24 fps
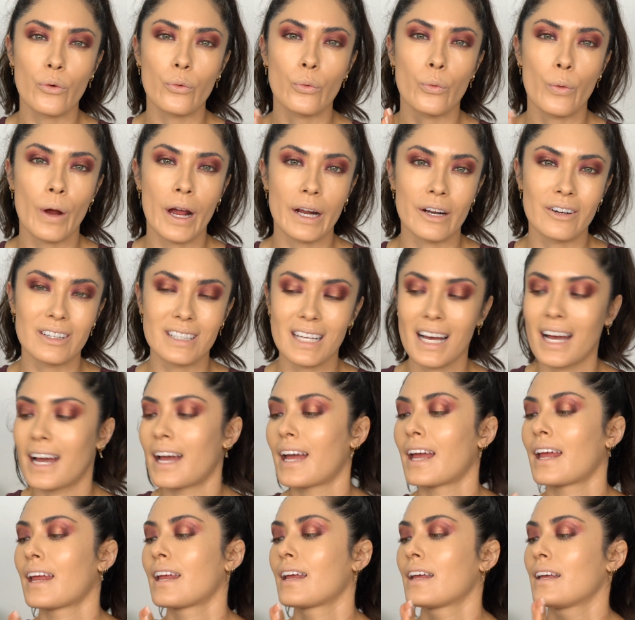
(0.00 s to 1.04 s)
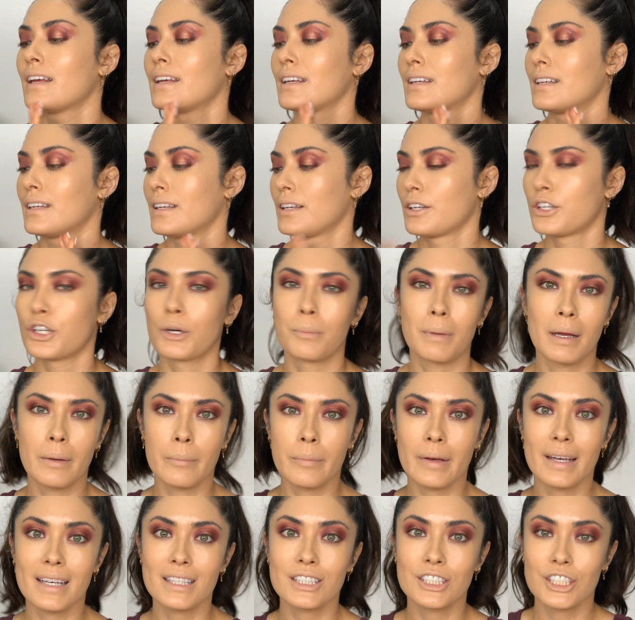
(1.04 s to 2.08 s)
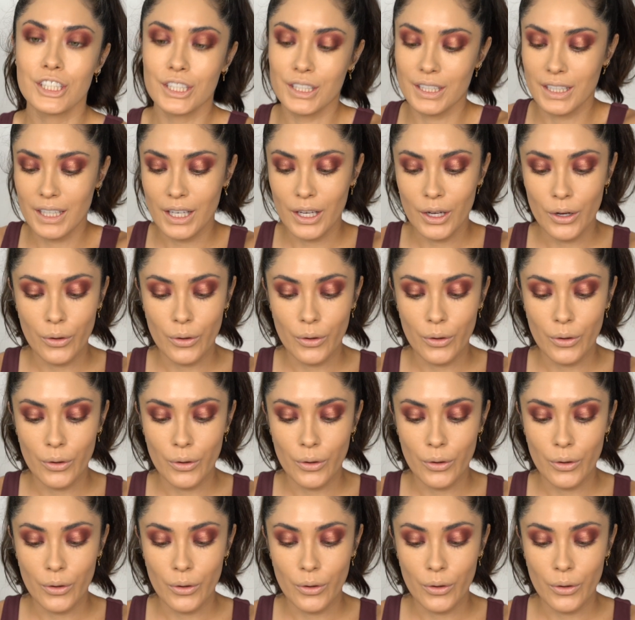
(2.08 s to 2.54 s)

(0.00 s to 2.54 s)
ride or die, your main bitch.